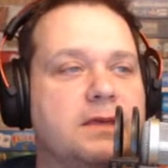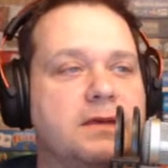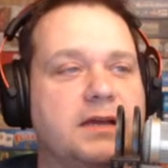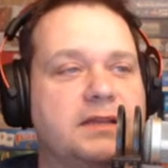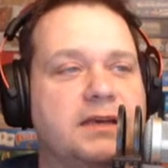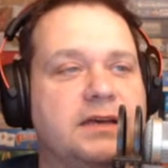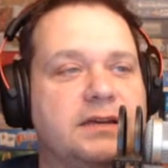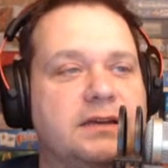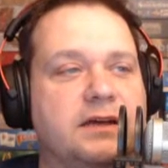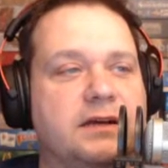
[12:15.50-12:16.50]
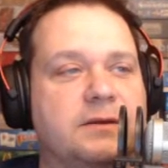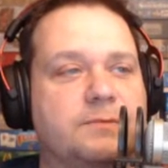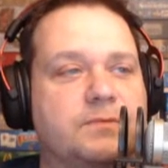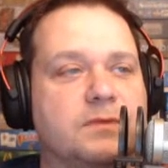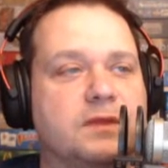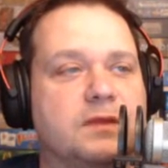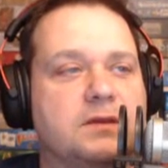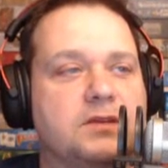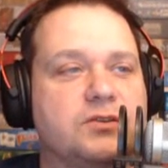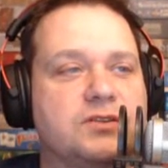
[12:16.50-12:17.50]
And then,
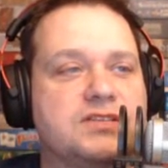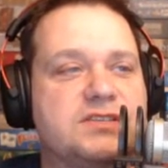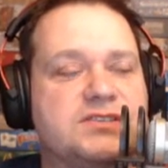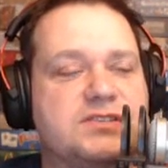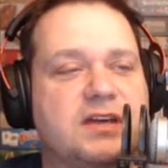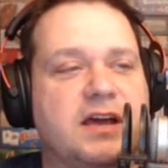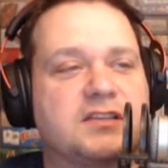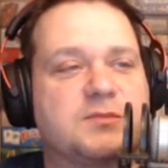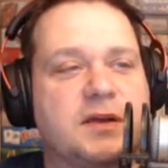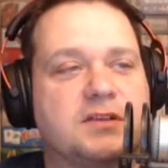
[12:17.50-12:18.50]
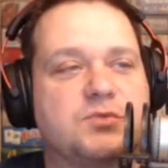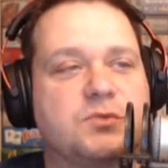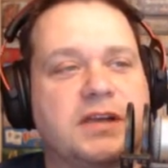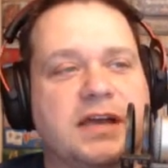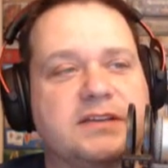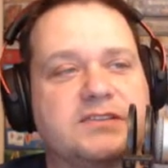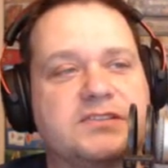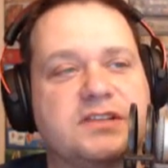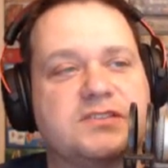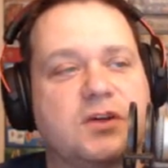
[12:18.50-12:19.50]
this is the Xbox One S
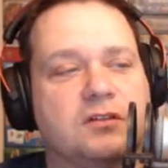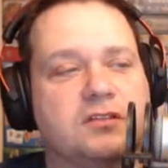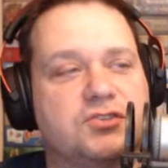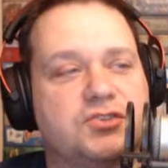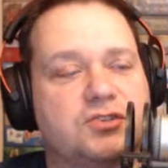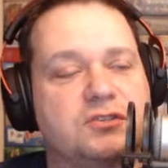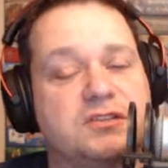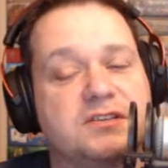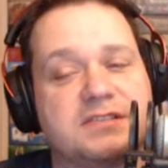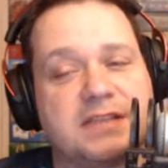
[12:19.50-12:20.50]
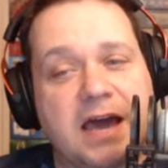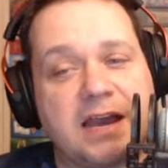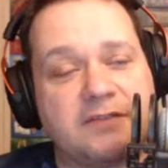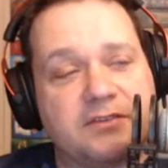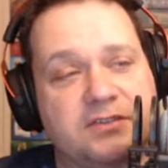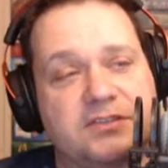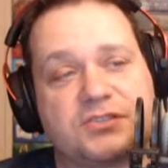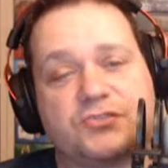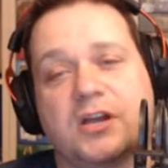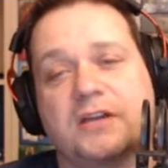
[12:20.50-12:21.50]
that's all digital, does not have a disc
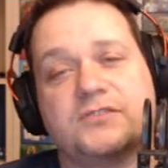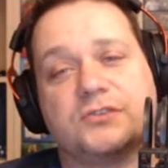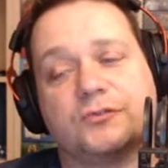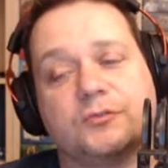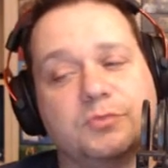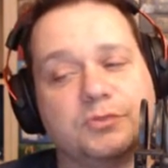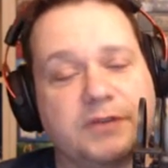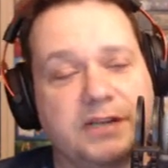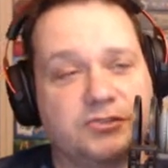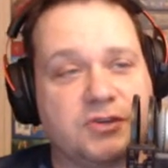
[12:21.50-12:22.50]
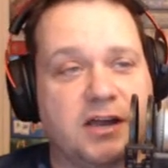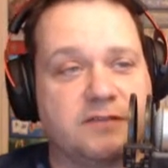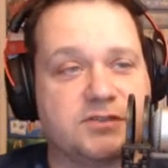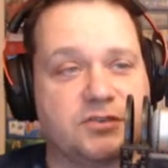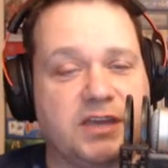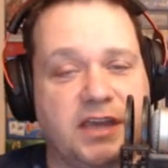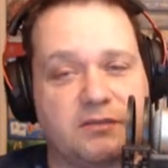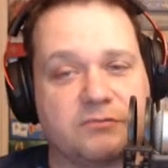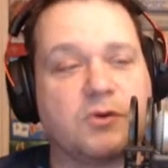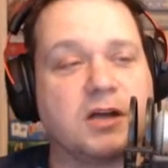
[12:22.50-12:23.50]
drive, so no Blu-ray drive, so you can't
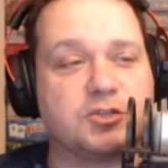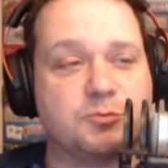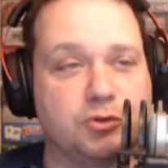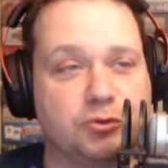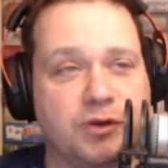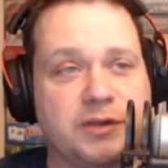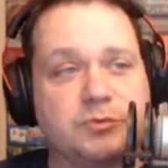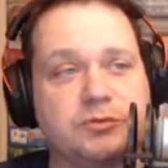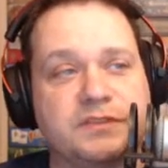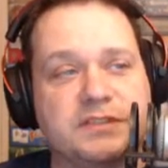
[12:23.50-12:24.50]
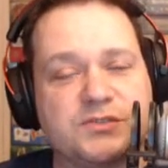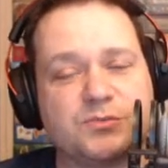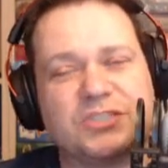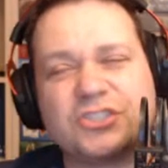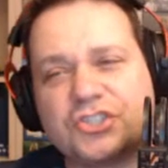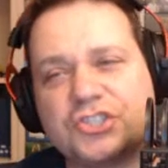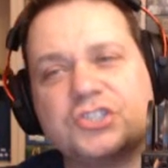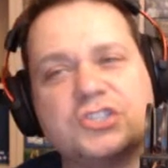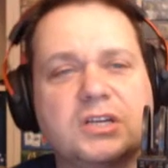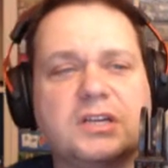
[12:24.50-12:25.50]
watch Blu-ray movies, which
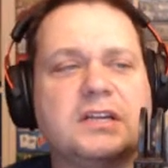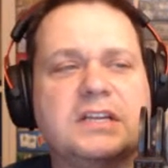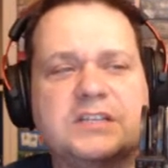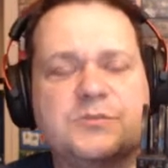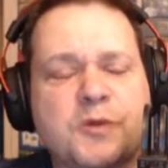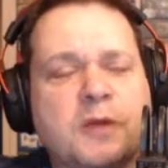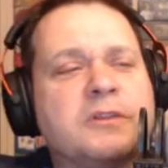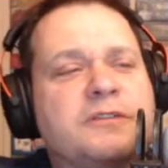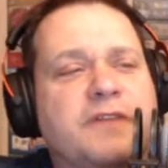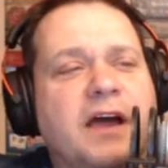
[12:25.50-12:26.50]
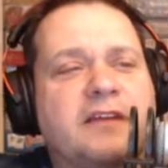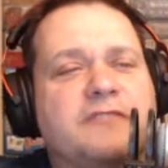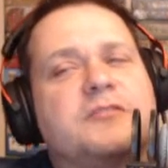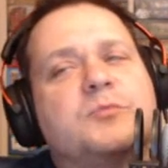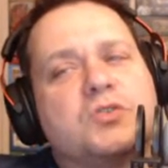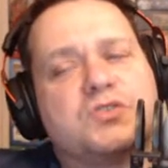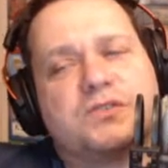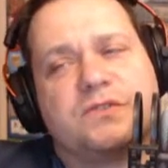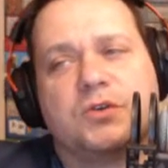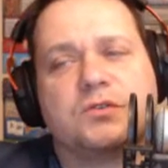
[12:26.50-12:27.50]
is probably fine for most
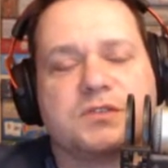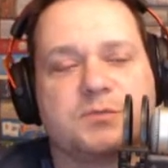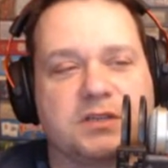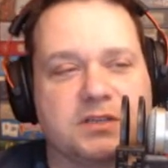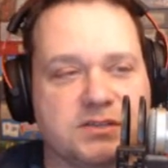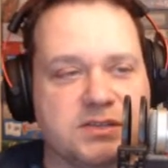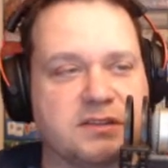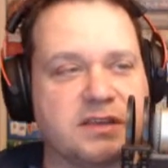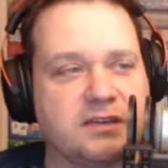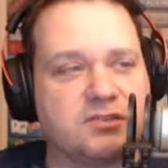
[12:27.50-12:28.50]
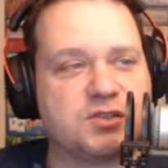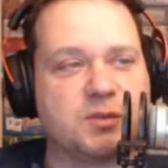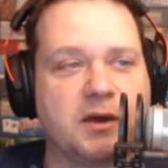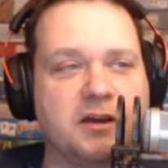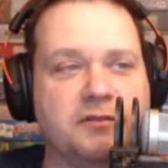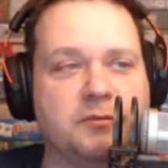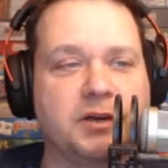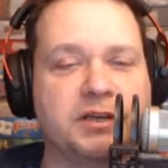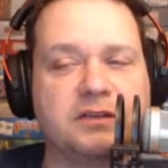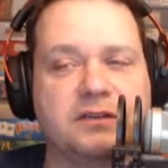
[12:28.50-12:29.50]
folks, because I think just about
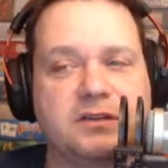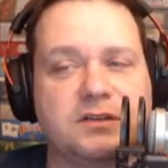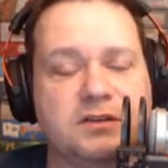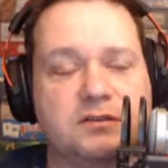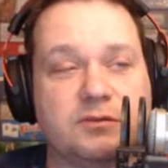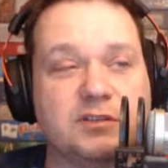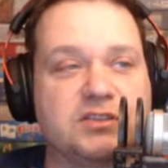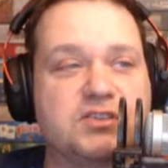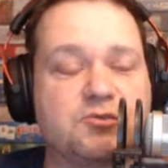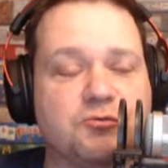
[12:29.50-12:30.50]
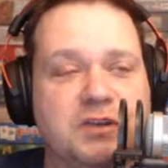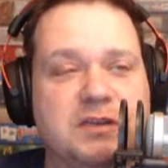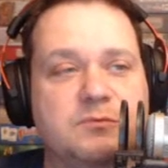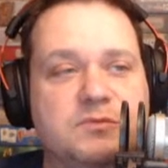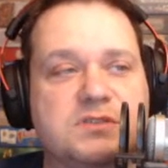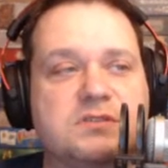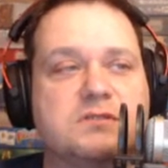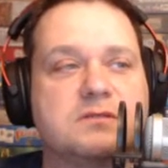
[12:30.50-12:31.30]
everybody really streams